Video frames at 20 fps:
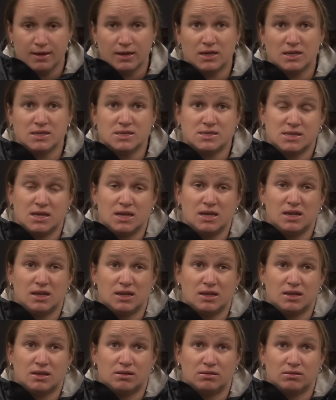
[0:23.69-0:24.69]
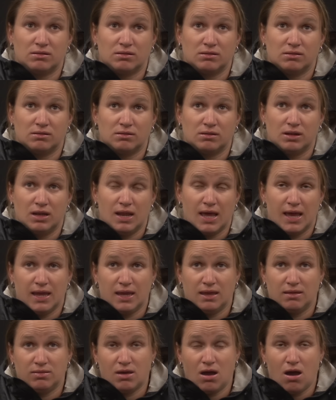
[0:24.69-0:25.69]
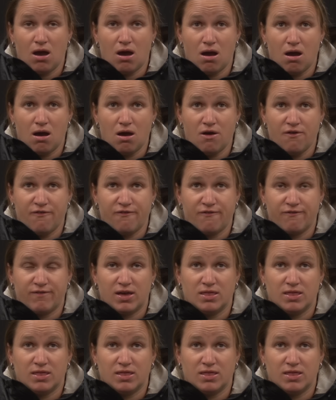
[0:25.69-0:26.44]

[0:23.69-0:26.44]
Conceded late in the half,